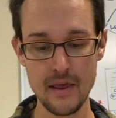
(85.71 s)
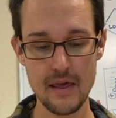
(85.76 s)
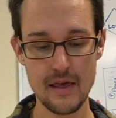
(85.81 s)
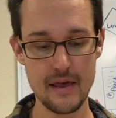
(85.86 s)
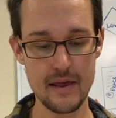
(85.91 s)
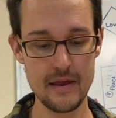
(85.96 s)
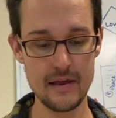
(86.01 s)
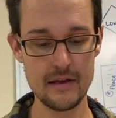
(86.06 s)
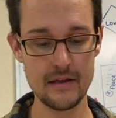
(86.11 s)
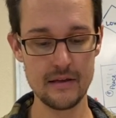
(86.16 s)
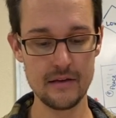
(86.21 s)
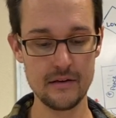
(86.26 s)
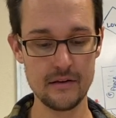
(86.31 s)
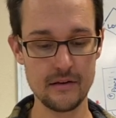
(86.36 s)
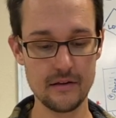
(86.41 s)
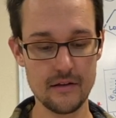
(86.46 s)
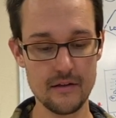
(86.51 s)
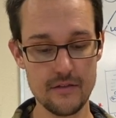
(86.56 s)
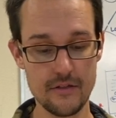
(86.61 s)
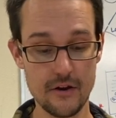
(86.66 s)
And
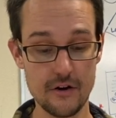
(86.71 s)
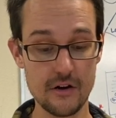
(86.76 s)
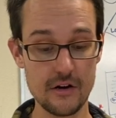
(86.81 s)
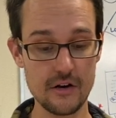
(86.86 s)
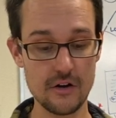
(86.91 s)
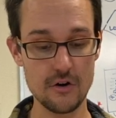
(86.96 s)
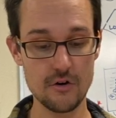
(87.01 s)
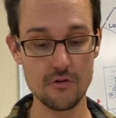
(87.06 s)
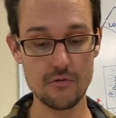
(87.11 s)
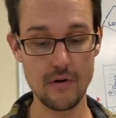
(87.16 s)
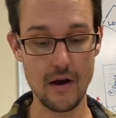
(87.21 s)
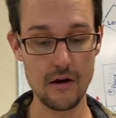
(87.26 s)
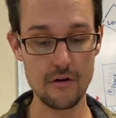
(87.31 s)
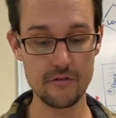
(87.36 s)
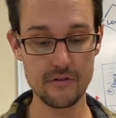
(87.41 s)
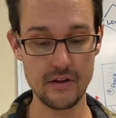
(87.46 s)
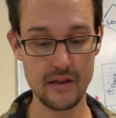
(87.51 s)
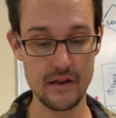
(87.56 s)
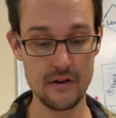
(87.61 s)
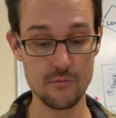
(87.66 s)
they're going to go
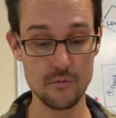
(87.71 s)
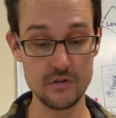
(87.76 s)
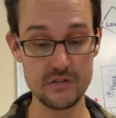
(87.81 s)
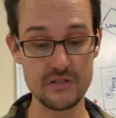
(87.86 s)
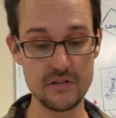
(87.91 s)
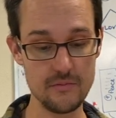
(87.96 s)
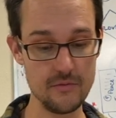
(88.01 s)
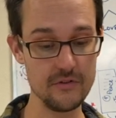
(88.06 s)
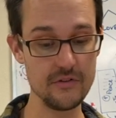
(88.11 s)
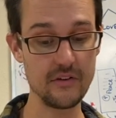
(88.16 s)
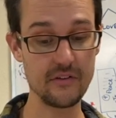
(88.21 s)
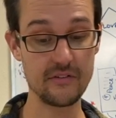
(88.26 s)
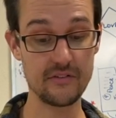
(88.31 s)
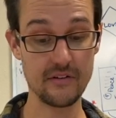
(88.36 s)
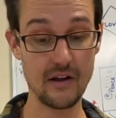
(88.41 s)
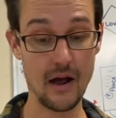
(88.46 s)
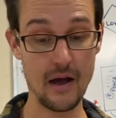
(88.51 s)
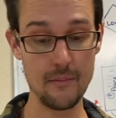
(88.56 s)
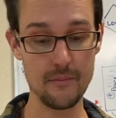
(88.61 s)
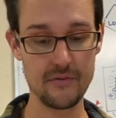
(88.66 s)
around, and once the music
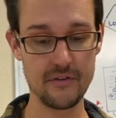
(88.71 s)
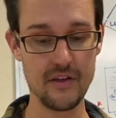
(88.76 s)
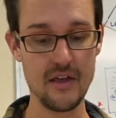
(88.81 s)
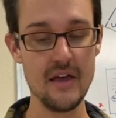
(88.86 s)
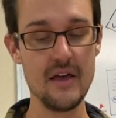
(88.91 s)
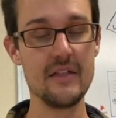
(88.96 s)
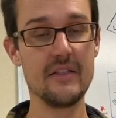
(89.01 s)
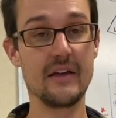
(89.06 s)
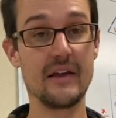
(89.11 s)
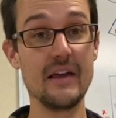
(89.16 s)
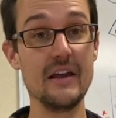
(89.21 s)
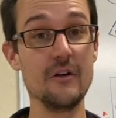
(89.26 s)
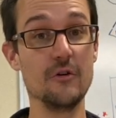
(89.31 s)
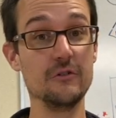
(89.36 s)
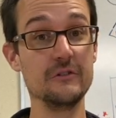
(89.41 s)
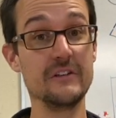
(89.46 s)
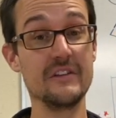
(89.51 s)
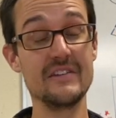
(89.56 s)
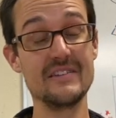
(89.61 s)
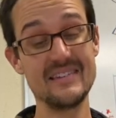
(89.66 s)
stops, the kid
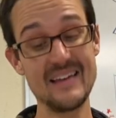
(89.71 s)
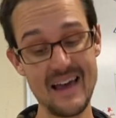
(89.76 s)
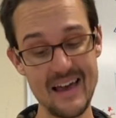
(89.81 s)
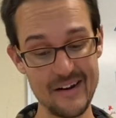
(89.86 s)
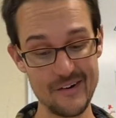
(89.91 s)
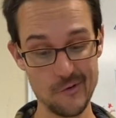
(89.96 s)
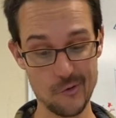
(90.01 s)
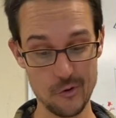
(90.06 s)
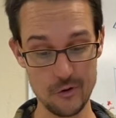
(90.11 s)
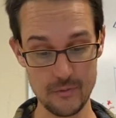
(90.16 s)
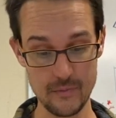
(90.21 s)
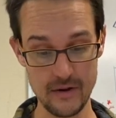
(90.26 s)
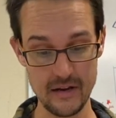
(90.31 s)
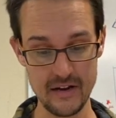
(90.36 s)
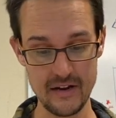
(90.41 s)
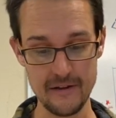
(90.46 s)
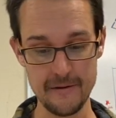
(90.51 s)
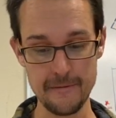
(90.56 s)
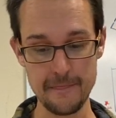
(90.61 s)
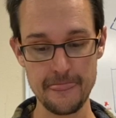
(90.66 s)
holding the sad ornament
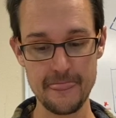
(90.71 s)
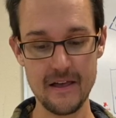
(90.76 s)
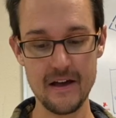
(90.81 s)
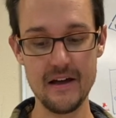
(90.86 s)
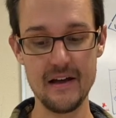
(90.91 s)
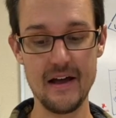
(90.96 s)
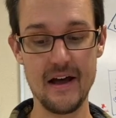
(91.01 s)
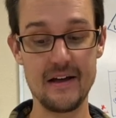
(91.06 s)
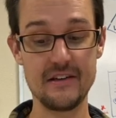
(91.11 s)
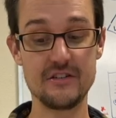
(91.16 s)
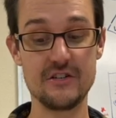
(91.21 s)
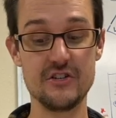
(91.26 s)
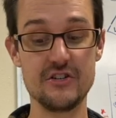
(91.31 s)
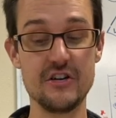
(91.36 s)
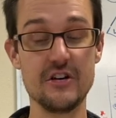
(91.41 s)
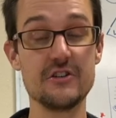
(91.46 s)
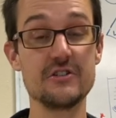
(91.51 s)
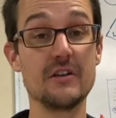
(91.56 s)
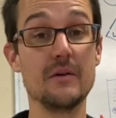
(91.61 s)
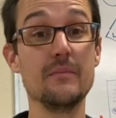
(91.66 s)
has to
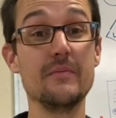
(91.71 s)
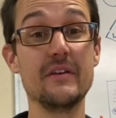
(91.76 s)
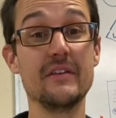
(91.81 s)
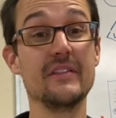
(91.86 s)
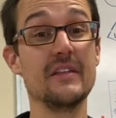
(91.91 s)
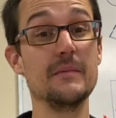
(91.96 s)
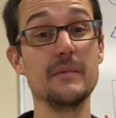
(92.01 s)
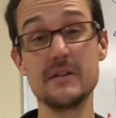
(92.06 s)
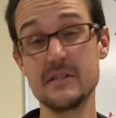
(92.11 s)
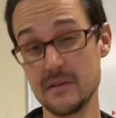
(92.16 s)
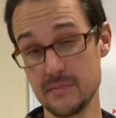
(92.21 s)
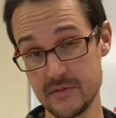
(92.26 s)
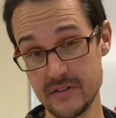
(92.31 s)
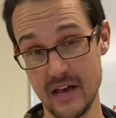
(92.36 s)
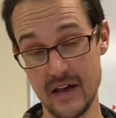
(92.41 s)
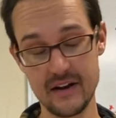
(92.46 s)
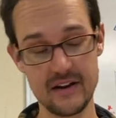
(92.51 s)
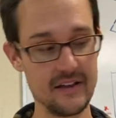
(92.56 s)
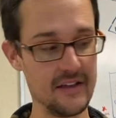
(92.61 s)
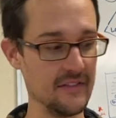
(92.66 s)
share something that makes them
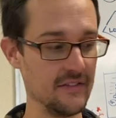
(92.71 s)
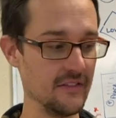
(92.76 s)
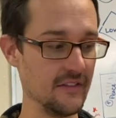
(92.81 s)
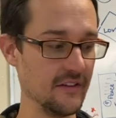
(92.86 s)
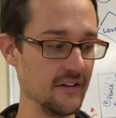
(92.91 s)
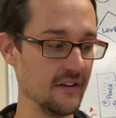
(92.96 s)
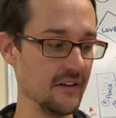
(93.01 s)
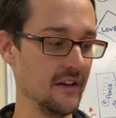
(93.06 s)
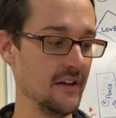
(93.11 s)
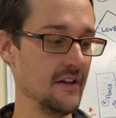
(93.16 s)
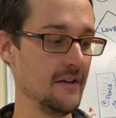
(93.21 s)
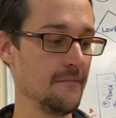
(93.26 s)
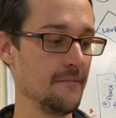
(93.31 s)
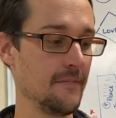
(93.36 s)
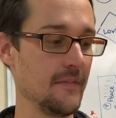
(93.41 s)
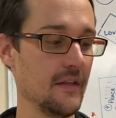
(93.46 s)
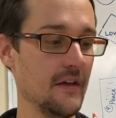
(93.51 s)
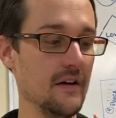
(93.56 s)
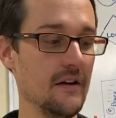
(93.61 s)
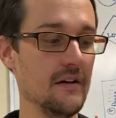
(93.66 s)
sad. And the
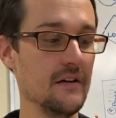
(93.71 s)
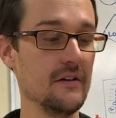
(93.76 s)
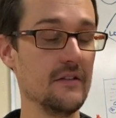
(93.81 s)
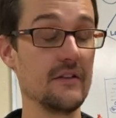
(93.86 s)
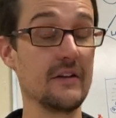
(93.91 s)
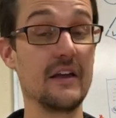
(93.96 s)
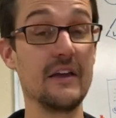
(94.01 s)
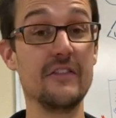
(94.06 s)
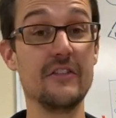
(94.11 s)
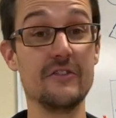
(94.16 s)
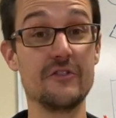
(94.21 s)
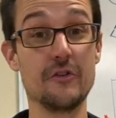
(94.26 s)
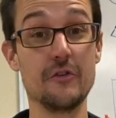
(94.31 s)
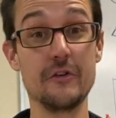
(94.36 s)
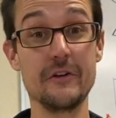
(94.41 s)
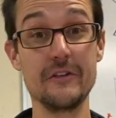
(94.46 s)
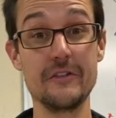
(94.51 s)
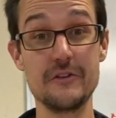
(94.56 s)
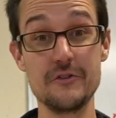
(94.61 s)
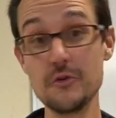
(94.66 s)
kid that's
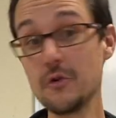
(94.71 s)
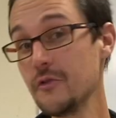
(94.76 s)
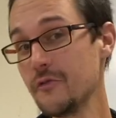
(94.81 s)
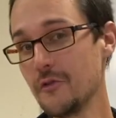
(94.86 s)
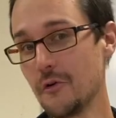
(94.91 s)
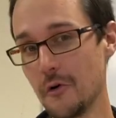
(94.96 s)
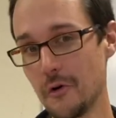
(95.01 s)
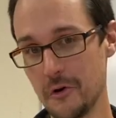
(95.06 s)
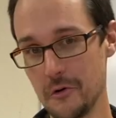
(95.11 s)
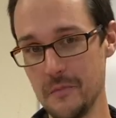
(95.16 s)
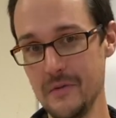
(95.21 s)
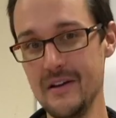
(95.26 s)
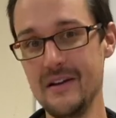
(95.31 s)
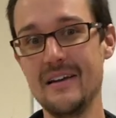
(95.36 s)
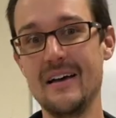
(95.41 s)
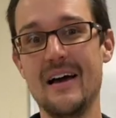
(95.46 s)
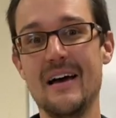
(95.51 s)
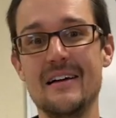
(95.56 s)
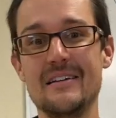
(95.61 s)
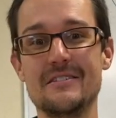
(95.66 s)
holding the joyful ornament
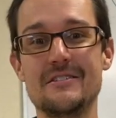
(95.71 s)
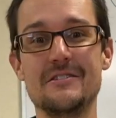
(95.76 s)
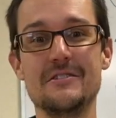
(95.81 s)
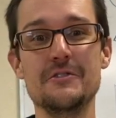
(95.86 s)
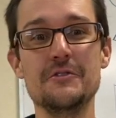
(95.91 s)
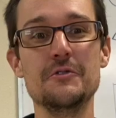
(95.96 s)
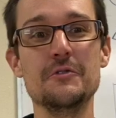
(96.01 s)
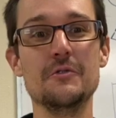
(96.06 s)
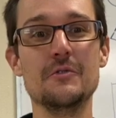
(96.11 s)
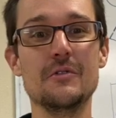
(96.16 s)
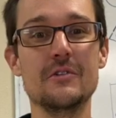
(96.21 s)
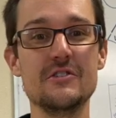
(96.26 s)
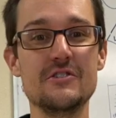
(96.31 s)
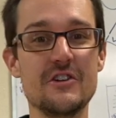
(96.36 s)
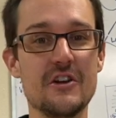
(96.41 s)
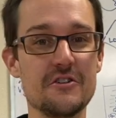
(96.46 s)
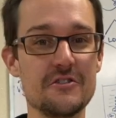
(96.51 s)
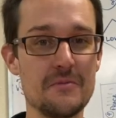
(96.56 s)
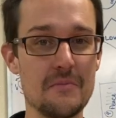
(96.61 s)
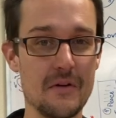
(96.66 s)
has to
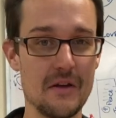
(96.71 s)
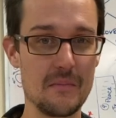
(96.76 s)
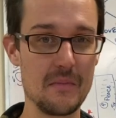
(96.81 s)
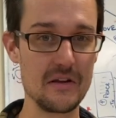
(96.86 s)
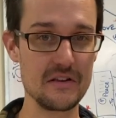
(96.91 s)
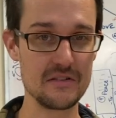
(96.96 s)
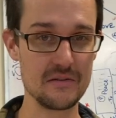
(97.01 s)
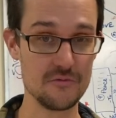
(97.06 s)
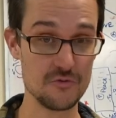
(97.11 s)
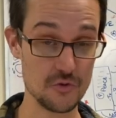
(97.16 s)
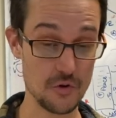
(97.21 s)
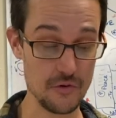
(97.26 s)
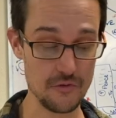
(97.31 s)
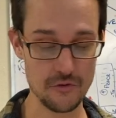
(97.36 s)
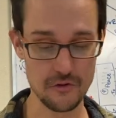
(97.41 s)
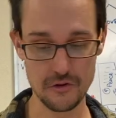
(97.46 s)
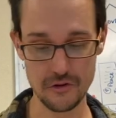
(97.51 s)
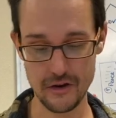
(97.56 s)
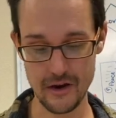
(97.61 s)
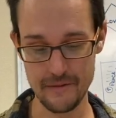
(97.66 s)
share something that makes them joyful,
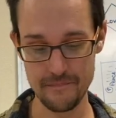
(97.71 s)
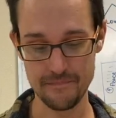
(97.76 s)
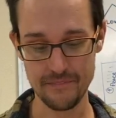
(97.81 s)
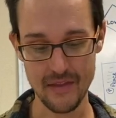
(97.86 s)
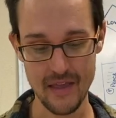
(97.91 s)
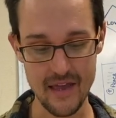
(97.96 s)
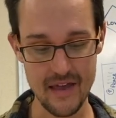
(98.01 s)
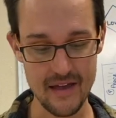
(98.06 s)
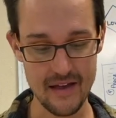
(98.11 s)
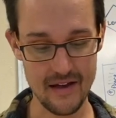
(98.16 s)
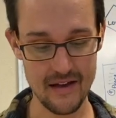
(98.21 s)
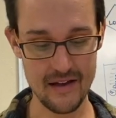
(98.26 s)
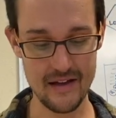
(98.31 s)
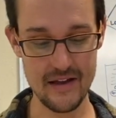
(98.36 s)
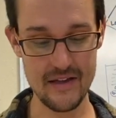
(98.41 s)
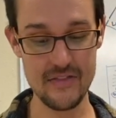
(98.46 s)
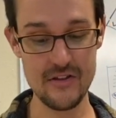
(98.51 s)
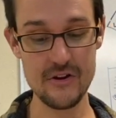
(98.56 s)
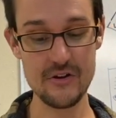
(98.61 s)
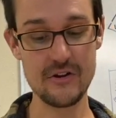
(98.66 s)
okay?
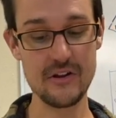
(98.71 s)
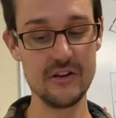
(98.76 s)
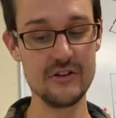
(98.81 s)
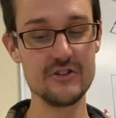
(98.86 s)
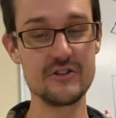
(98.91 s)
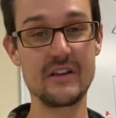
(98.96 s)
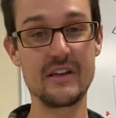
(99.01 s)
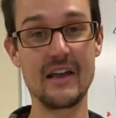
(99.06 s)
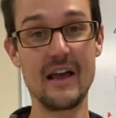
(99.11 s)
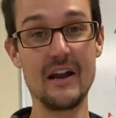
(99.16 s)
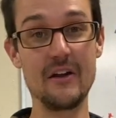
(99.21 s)
And then you can just kind of